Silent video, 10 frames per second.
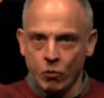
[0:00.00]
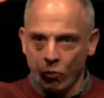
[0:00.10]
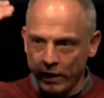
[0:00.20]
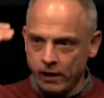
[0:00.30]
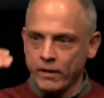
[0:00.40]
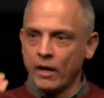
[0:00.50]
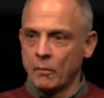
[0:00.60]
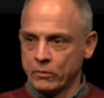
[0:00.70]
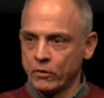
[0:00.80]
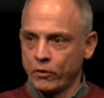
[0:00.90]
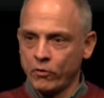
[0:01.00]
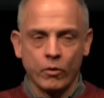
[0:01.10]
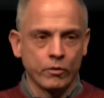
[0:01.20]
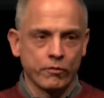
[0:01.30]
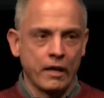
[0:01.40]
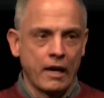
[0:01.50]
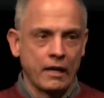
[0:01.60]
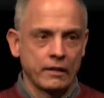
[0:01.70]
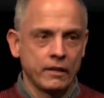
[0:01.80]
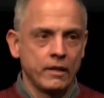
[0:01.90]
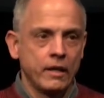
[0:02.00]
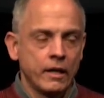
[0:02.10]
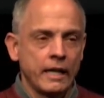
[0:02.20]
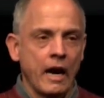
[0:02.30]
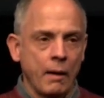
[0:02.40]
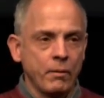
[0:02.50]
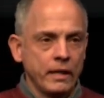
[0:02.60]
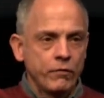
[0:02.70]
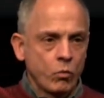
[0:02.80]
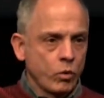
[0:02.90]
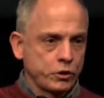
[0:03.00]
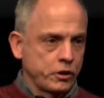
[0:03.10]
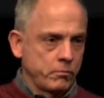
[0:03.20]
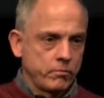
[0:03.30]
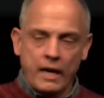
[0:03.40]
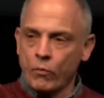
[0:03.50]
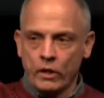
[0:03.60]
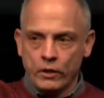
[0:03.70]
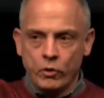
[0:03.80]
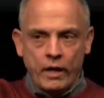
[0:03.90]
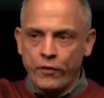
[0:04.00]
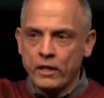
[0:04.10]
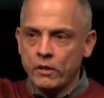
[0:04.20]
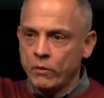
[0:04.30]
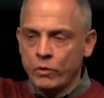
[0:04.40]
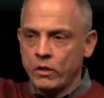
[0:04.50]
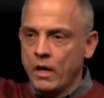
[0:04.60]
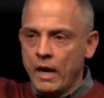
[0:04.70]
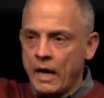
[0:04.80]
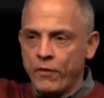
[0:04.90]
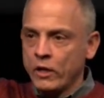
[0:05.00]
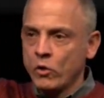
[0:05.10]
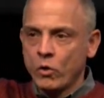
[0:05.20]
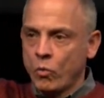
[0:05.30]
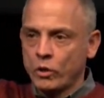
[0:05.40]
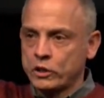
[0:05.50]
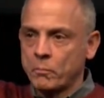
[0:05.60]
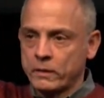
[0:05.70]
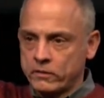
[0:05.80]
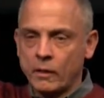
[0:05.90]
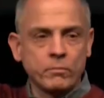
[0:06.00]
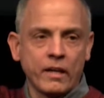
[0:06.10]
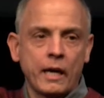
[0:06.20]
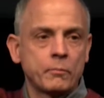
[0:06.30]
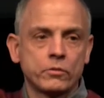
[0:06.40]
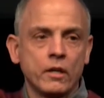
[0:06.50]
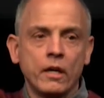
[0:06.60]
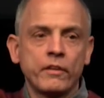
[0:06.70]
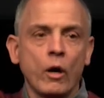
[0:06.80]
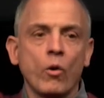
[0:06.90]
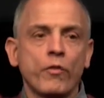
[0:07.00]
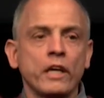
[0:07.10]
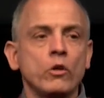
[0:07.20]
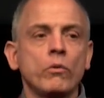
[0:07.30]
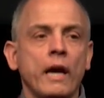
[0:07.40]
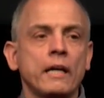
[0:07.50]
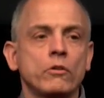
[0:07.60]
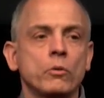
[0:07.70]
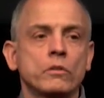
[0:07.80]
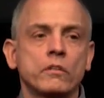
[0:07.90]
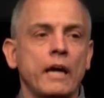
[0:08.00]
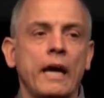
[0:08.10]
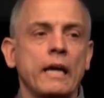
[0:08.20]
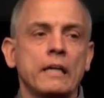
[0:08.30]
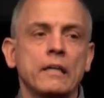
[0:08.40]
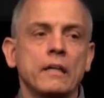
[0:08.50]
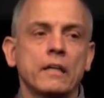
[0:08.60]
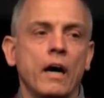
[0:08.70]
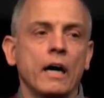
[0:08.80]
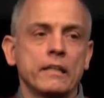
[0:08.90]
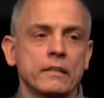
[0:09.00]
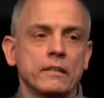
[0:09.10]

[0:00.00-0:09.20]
we come to the throne of God. Now, I believe in worship. I really do. I think you can worship. But sometimes the only thing you can do is say, hey, God,